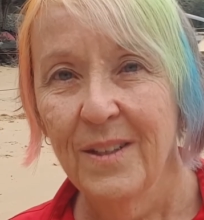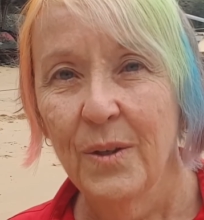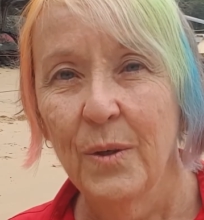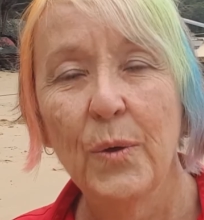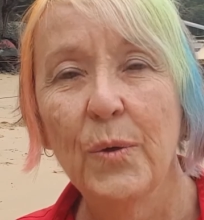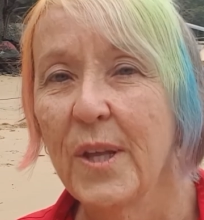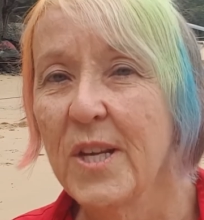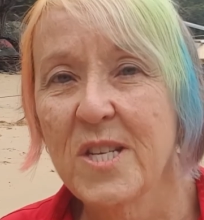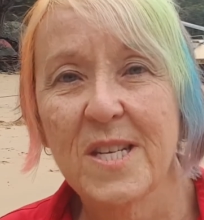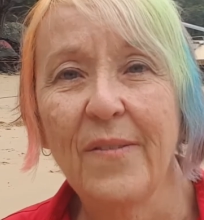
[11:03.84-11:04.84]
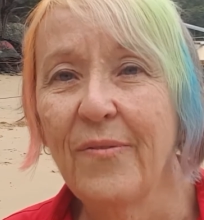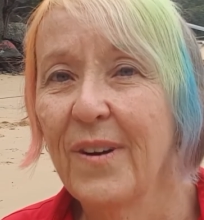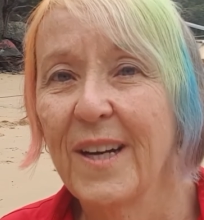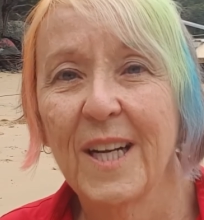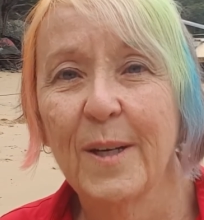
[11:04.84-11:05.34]
All their
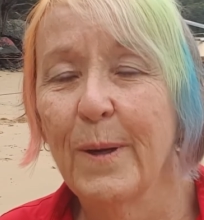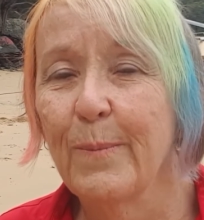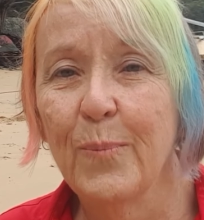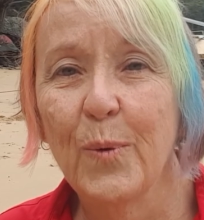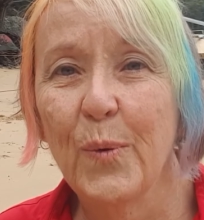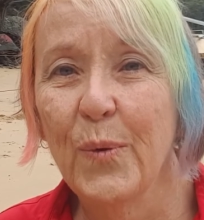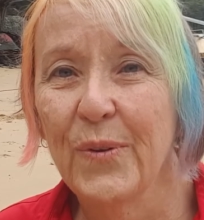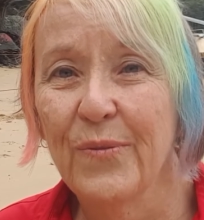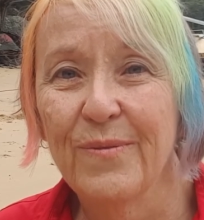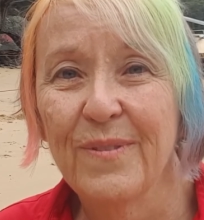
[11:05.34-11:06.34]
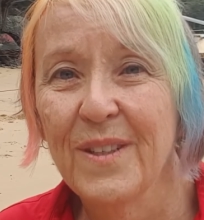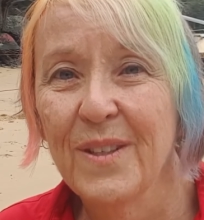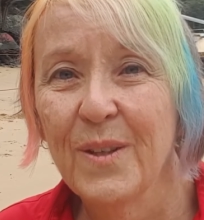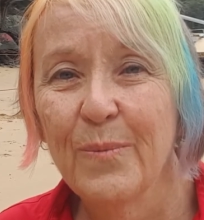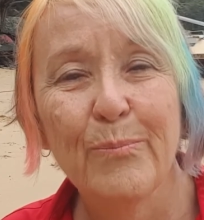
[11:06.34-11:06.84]
suffering had been born of
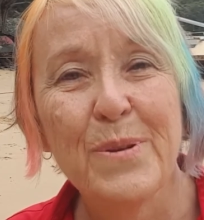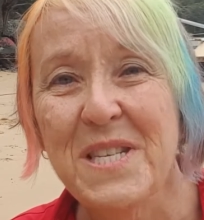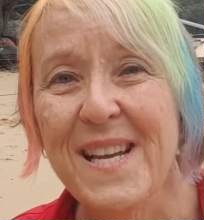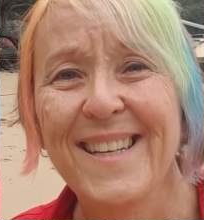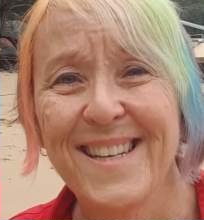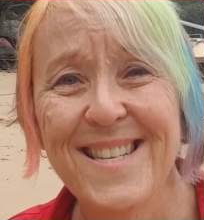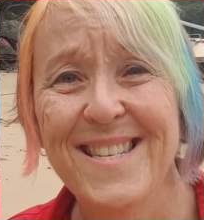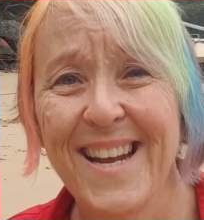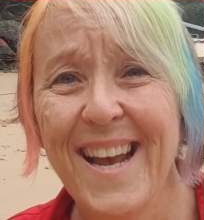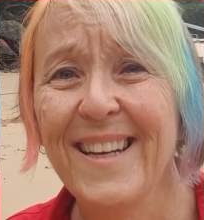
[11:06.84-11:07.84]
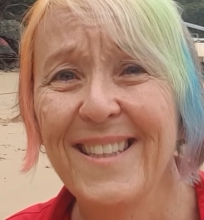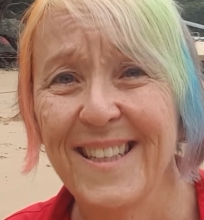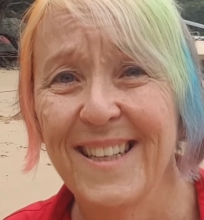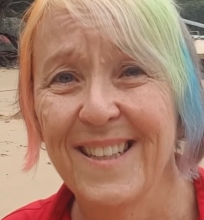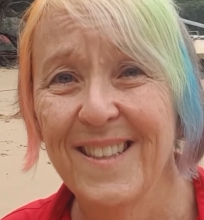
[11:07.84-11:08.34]

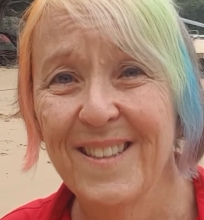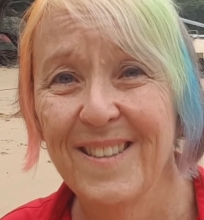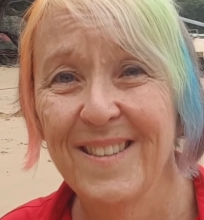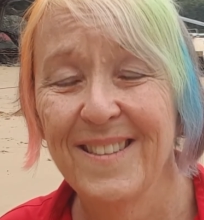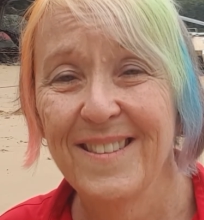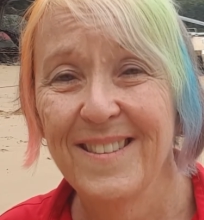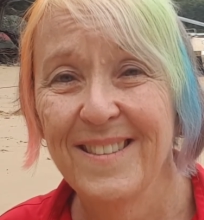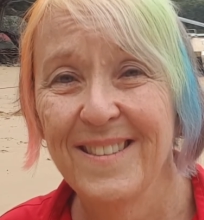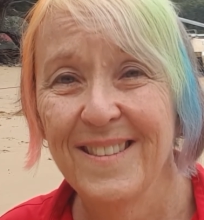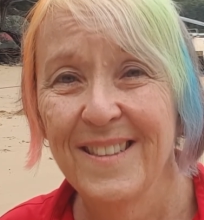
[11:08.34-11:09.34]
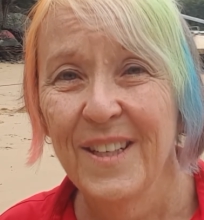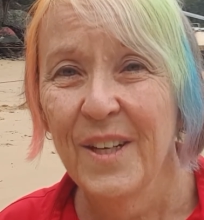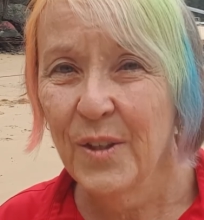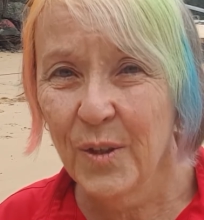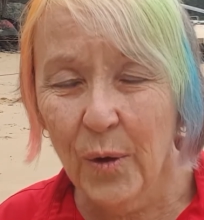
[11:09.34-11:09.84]
misunderstanding,
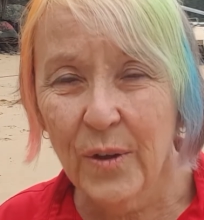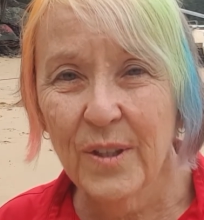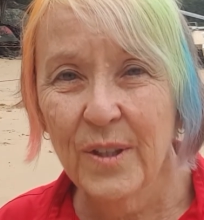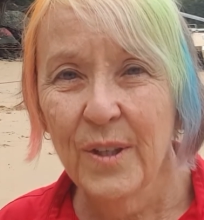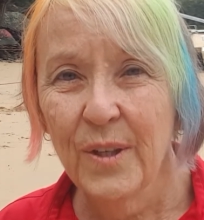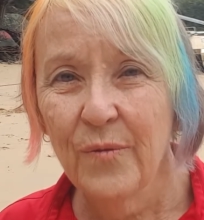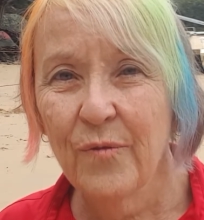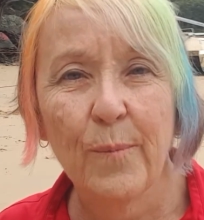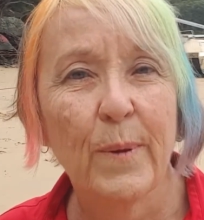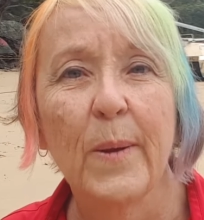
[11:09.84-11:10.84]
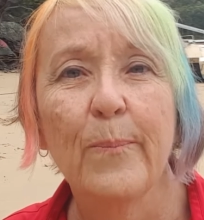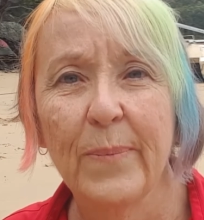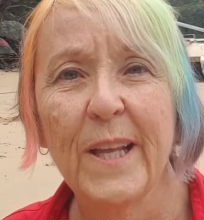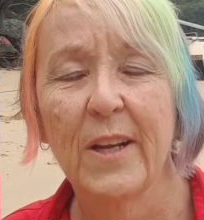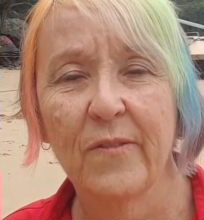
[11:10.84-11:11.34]
not from him
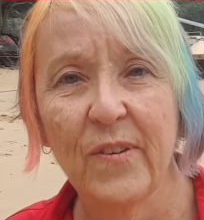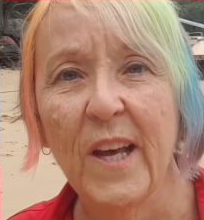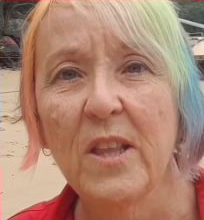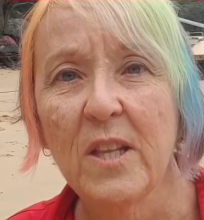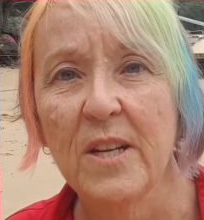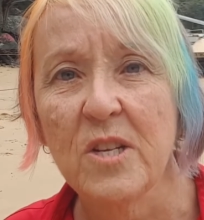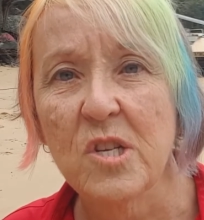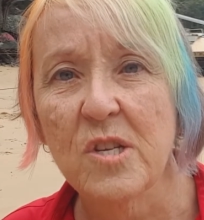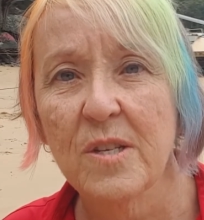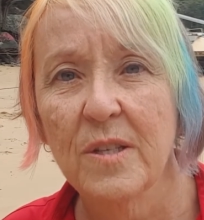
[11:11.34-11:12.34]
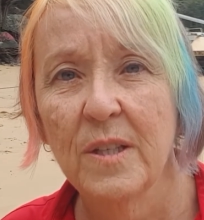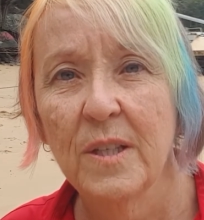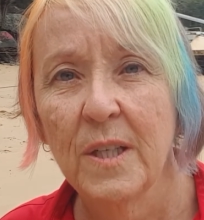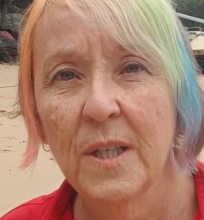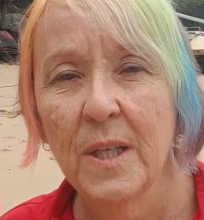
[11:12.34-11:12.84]
being faithless,
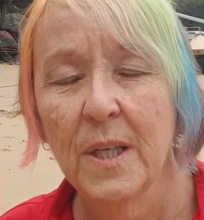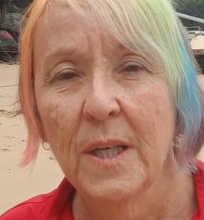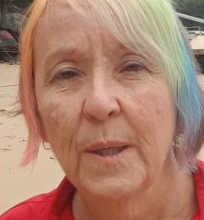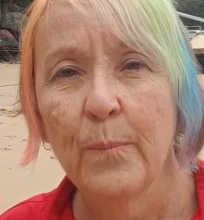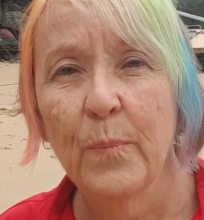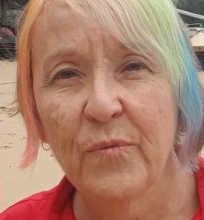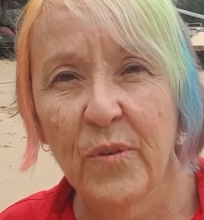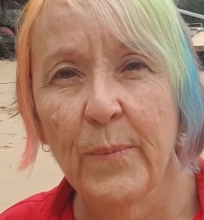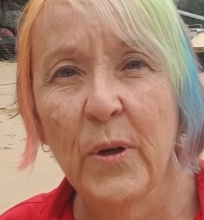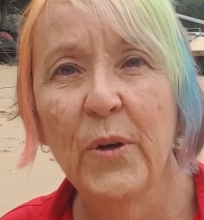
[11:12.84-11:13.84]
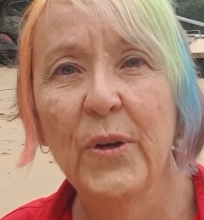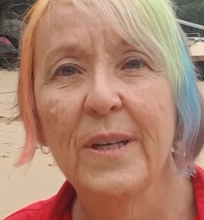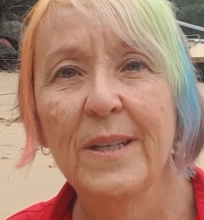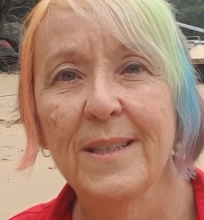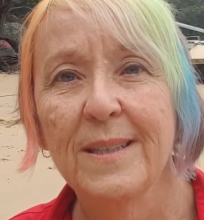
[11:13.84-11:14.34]
but from
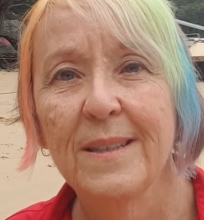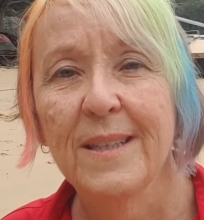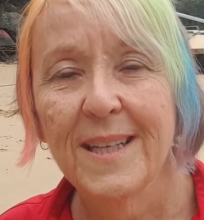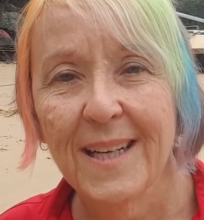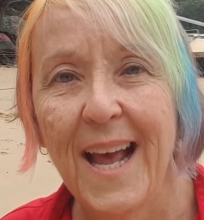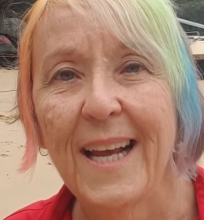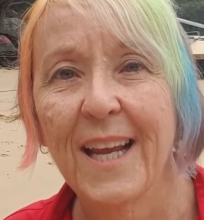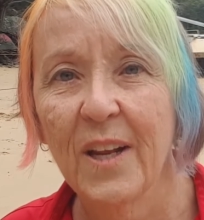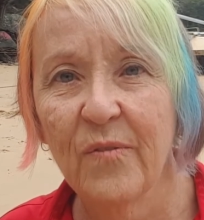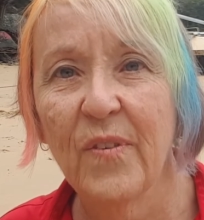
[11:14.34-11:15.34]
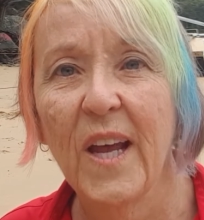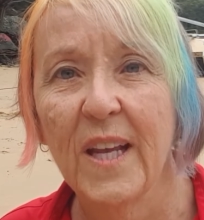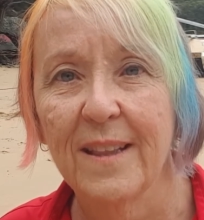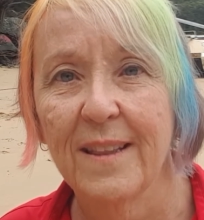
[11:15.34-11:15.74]
her lacking faith.